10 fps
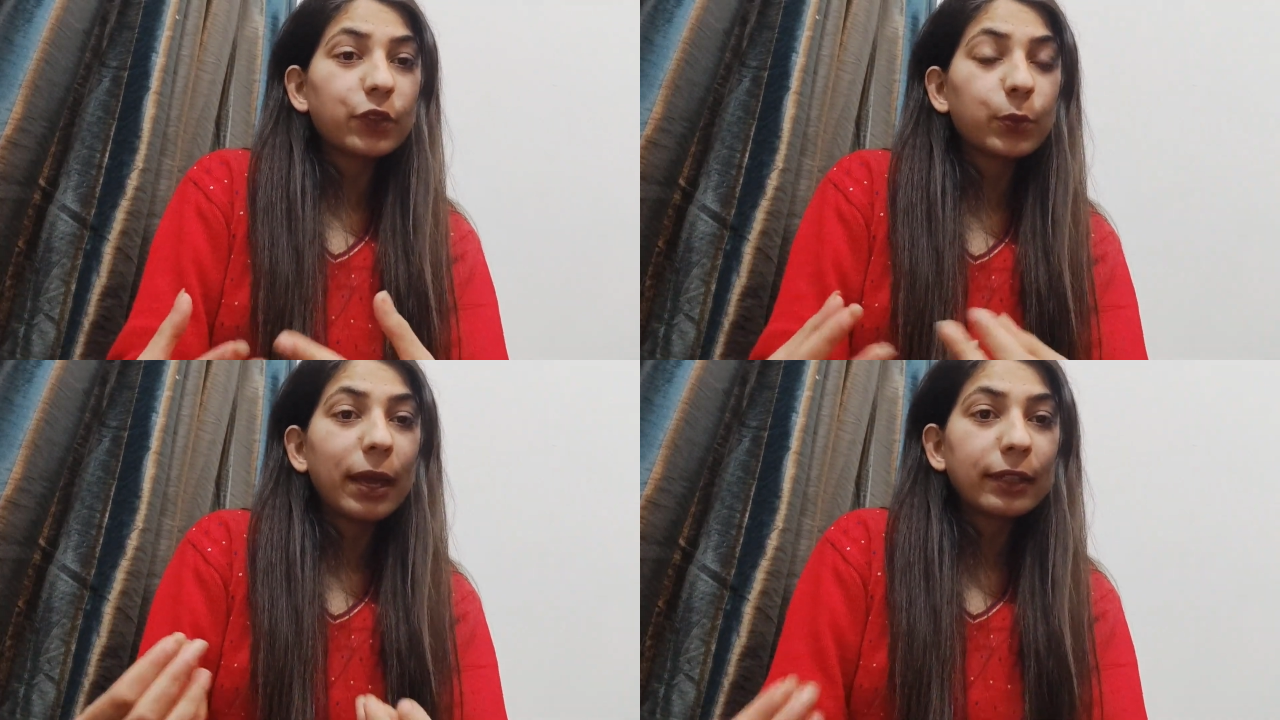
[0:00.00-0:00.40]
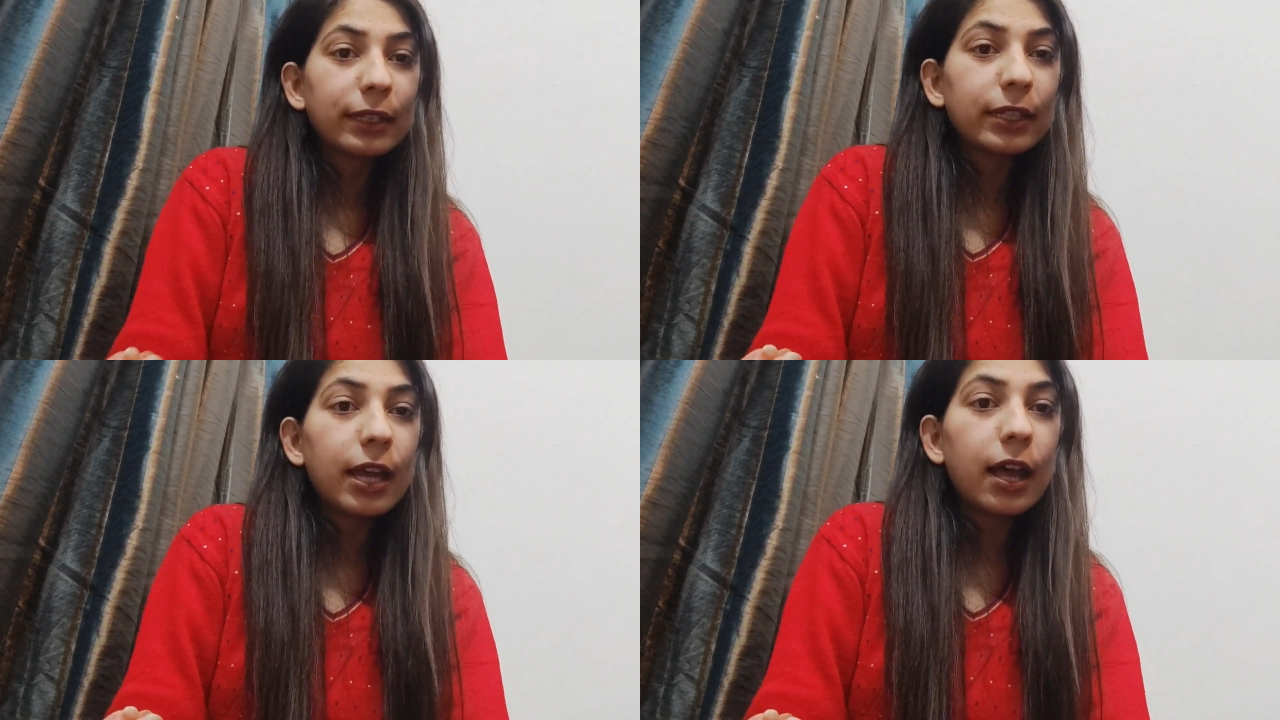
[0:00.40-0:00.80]
So
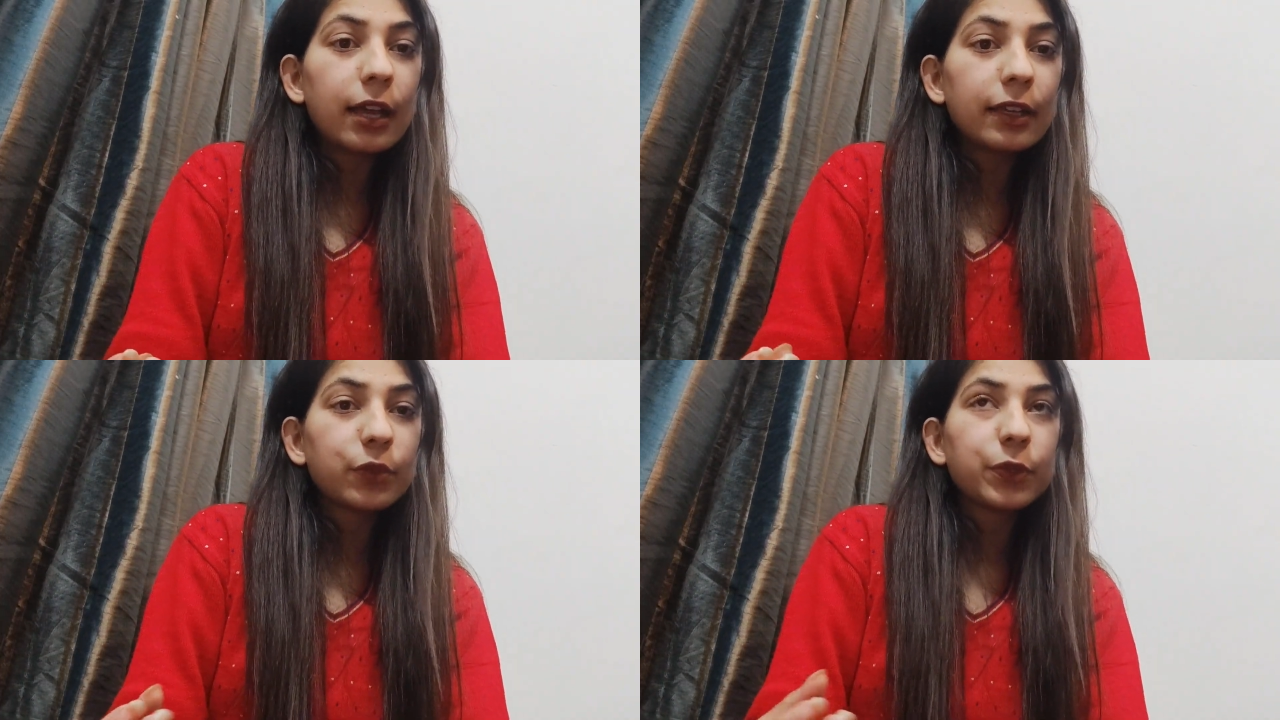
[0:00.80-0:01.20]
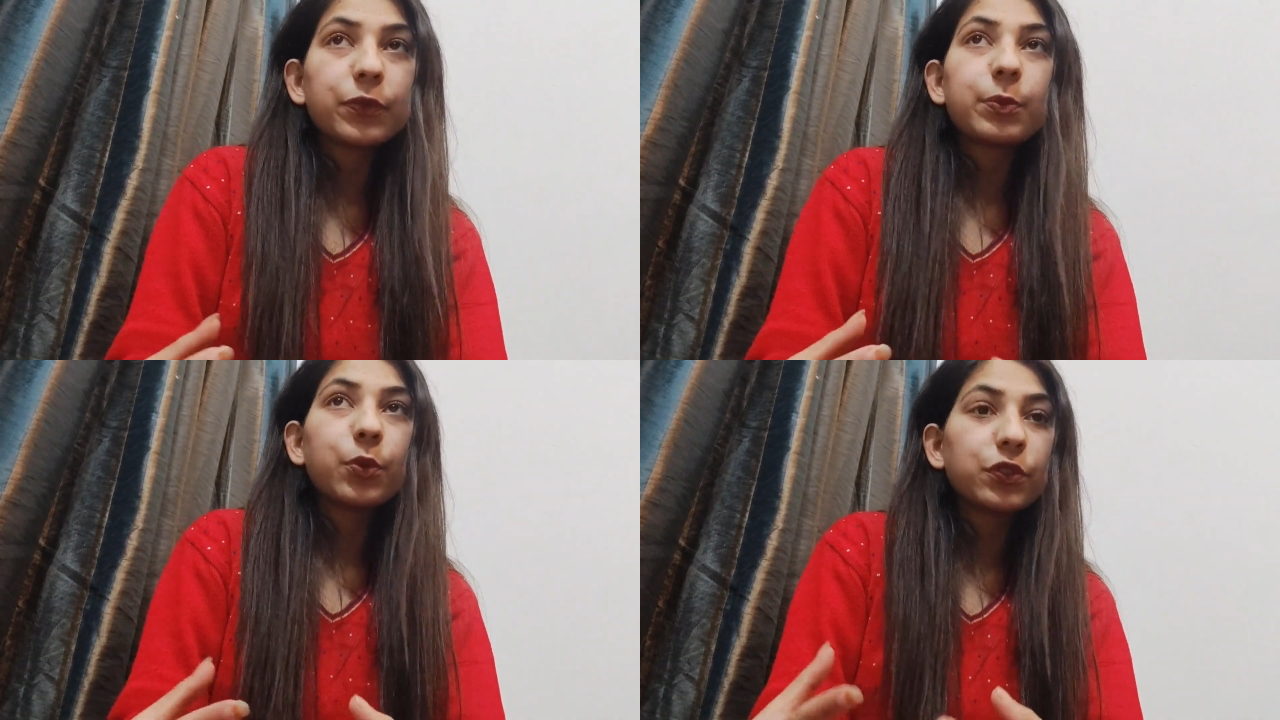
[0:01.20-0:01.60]
bacteria is one
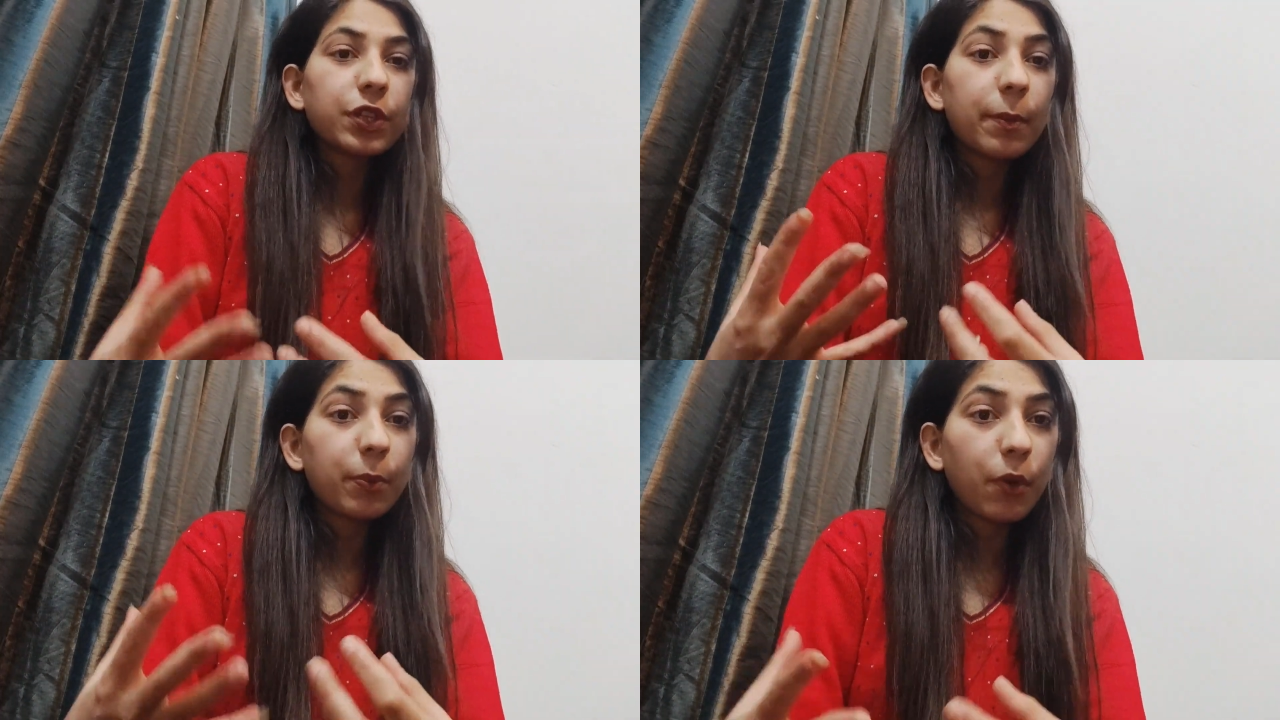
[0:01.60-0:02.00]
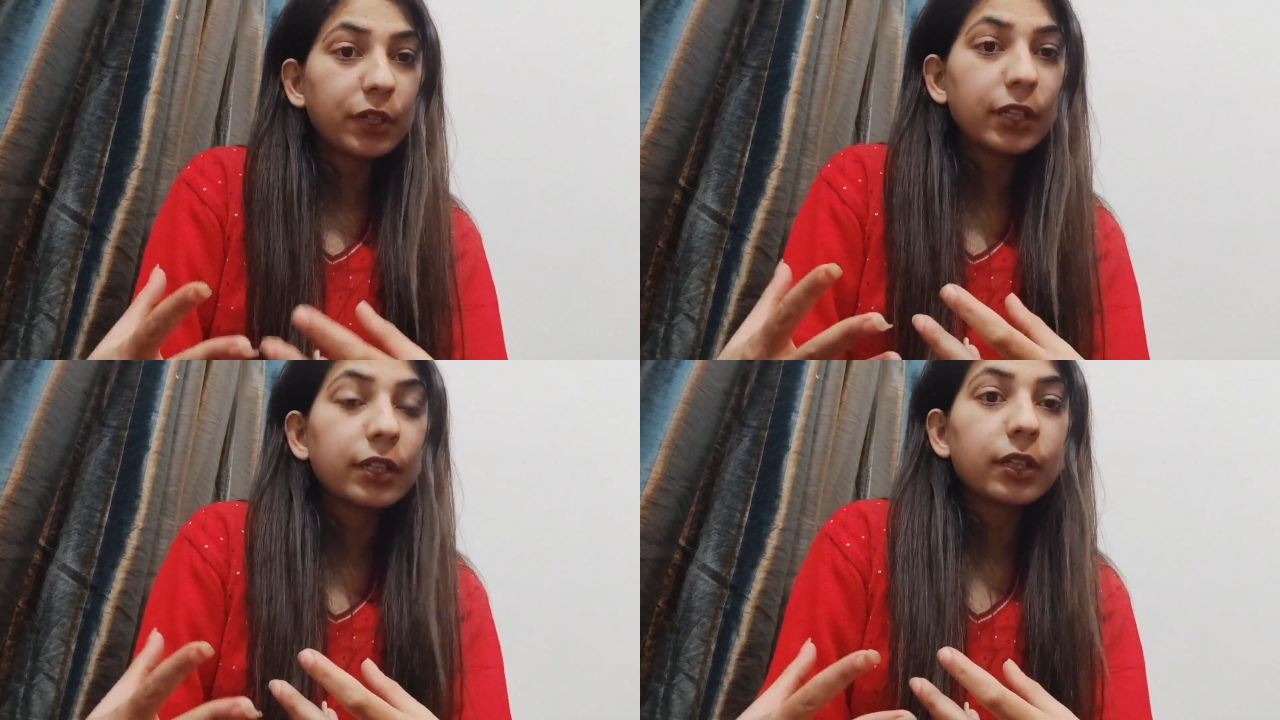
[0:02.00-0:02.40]
of the most
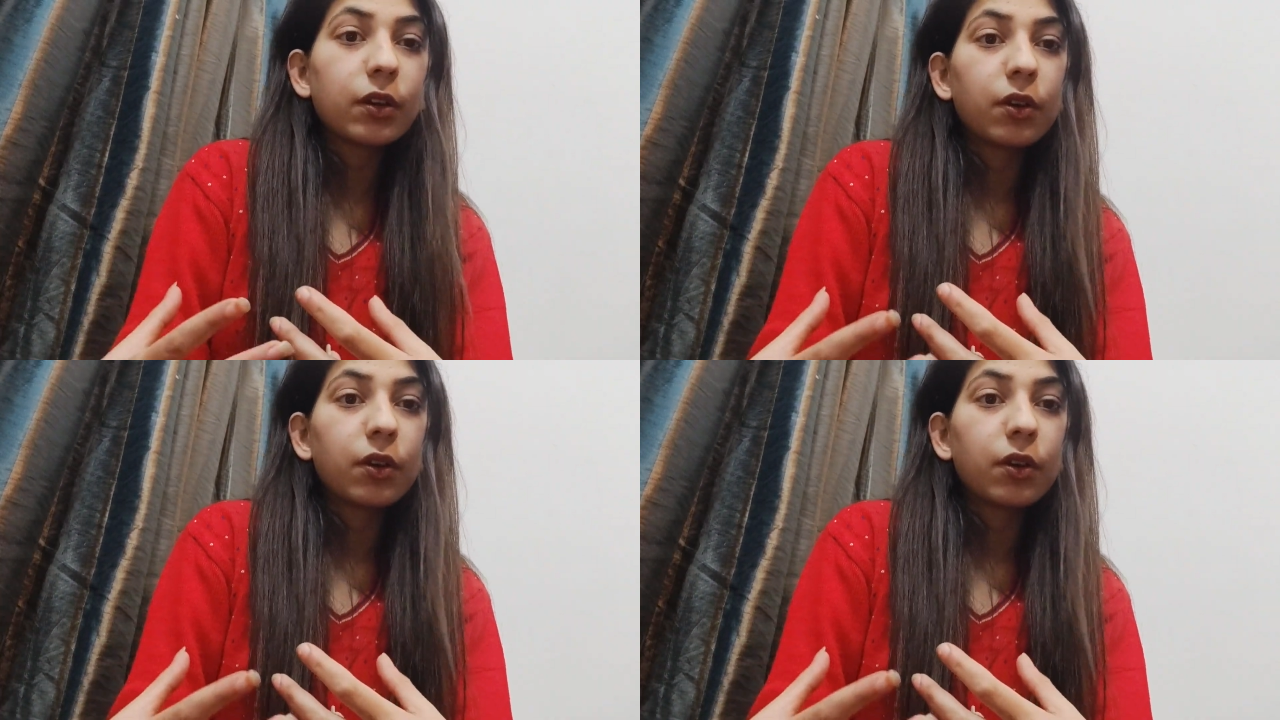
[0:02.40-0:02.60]
important